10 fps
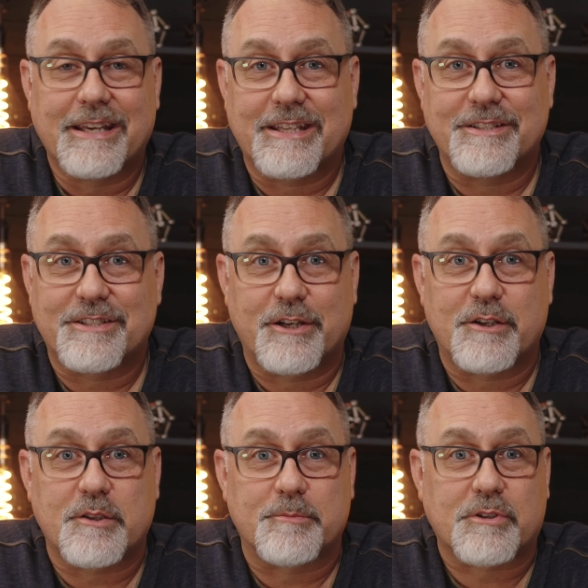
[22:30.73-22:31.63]
Consider
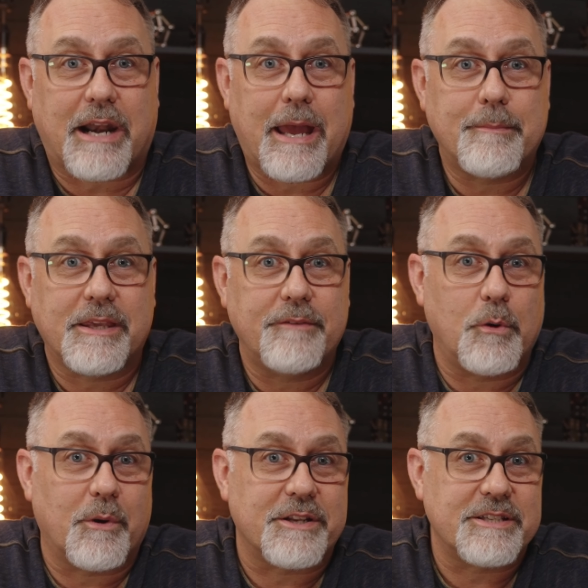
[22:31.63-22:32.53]
subscribing if
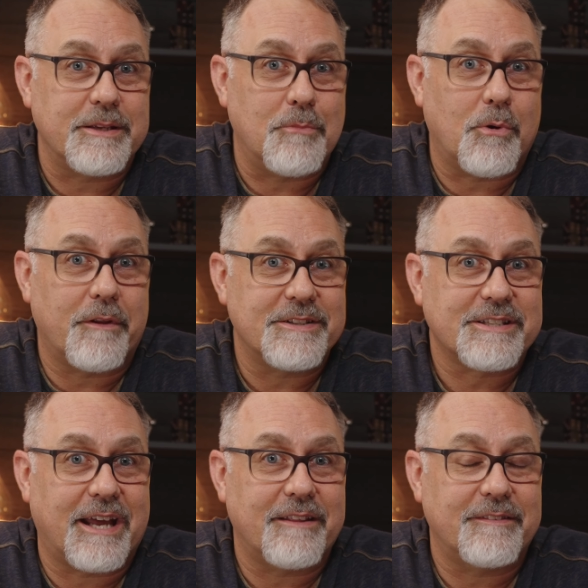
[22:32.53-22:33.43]
you want to see more of this
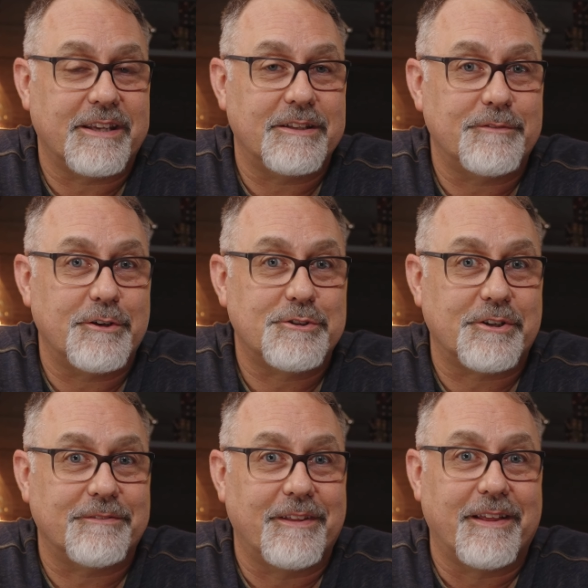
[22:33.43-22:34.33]
kind of thing in the
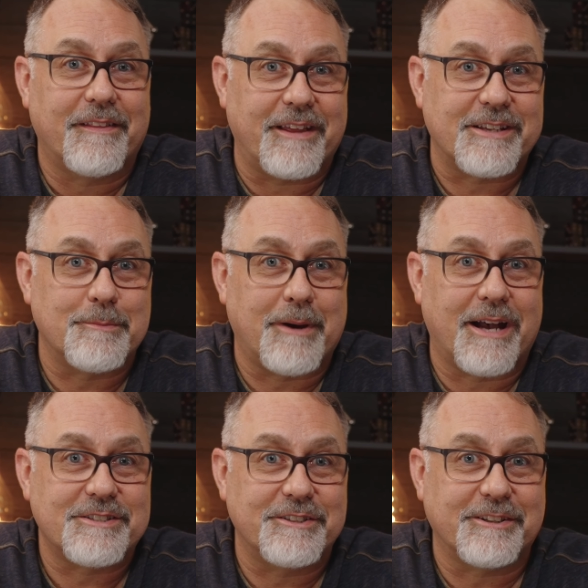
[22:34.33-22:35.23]
future. Thanks a
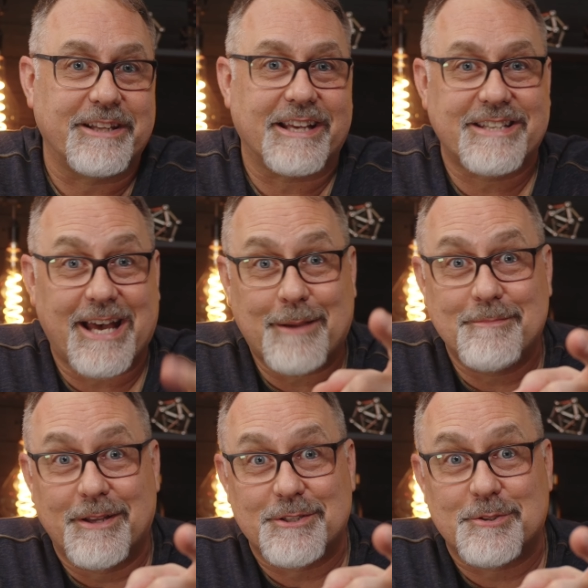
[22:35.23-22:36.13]
bunch. Until next
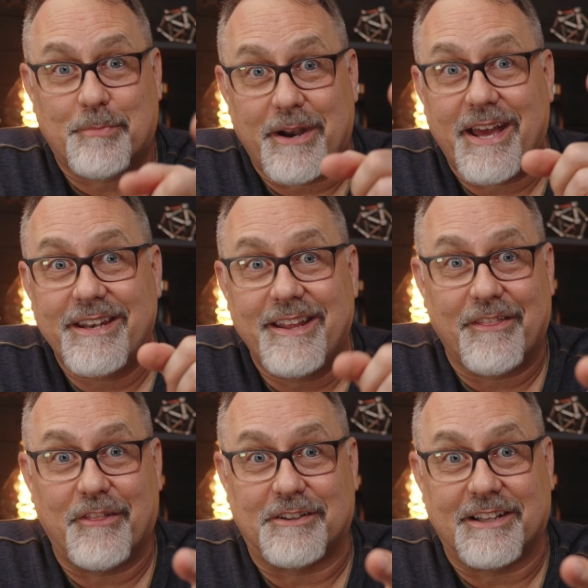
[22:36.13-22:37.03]
time,
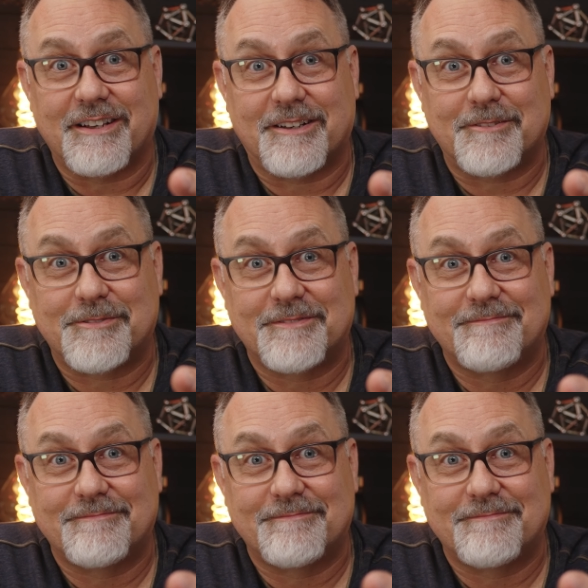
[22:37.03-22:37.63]
spread the love.